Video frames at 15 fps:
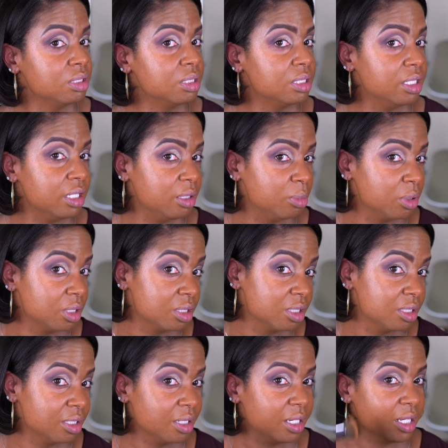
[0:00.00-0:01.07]
see, but
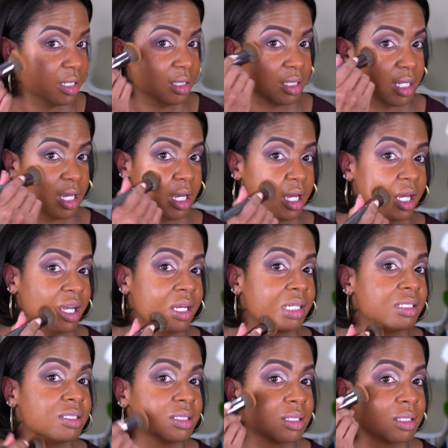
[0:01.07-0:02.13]
look at that.